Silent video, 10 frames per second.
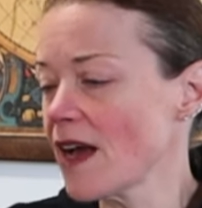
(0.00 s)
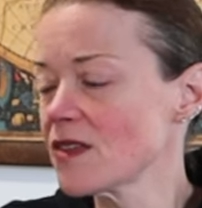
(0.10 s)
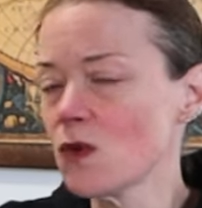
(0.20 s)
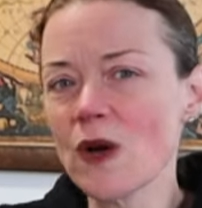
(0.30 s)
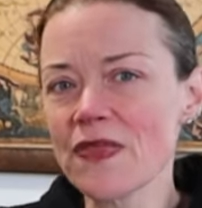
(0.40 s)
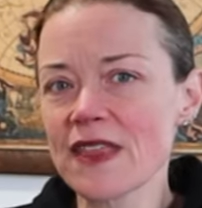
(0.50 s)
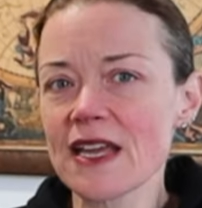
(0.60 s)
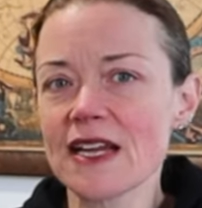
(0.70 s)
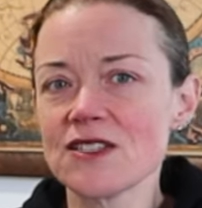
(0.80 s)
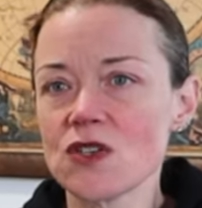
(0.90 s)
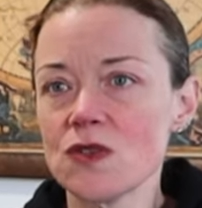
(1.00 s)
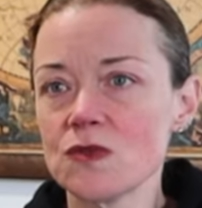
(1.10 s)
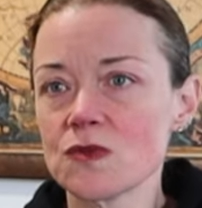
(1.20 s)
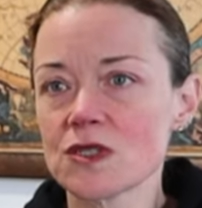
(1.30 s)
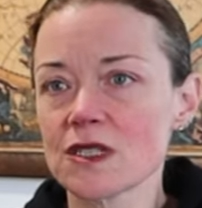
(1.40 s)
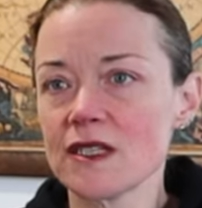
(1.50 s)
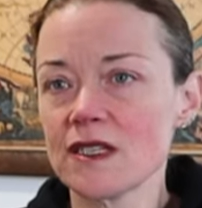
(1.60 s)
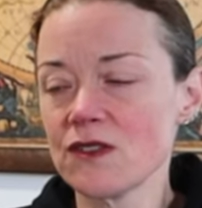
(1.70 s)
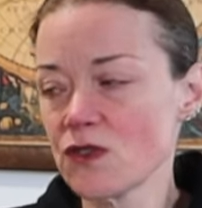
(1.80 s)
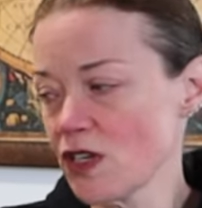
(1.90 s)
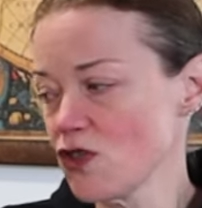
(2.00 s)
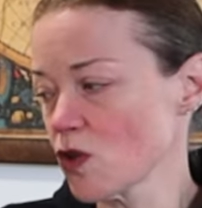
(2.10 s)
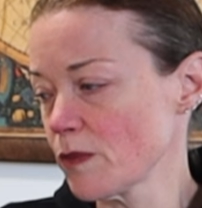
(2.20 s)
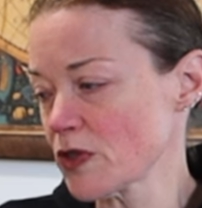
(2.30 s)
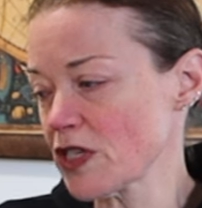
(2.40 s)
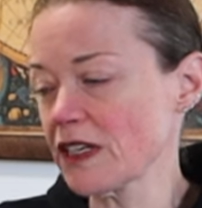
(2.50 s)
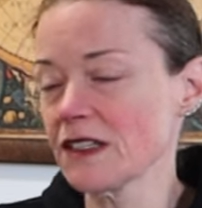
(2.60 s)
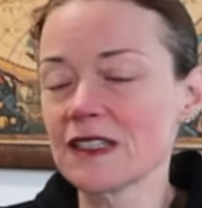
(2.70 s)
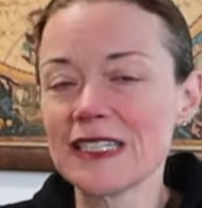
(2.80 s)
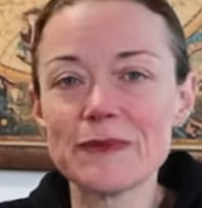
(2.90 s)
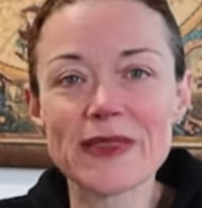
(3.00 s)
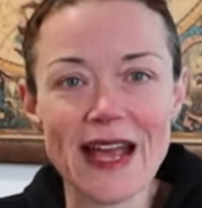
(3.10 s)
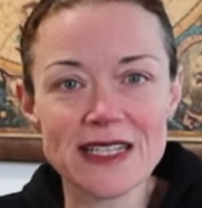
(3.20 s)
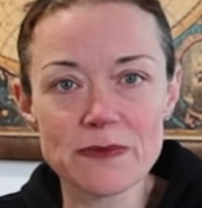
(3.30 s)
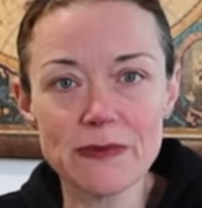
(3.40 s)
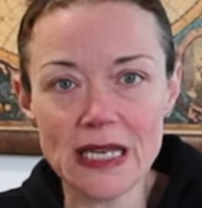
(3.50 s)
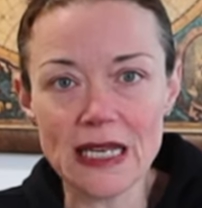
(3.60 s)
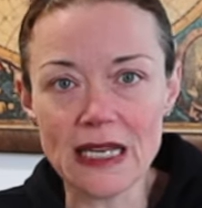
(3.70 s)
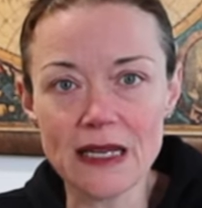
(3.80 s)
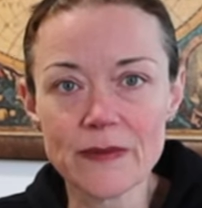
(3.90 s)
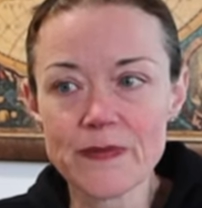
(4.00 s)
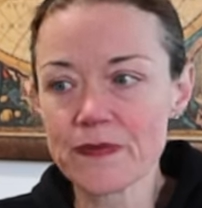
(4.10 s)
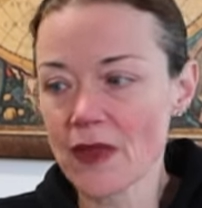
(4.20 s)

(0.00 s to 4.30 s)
The one thing I don't enjoy particularly, but that's me,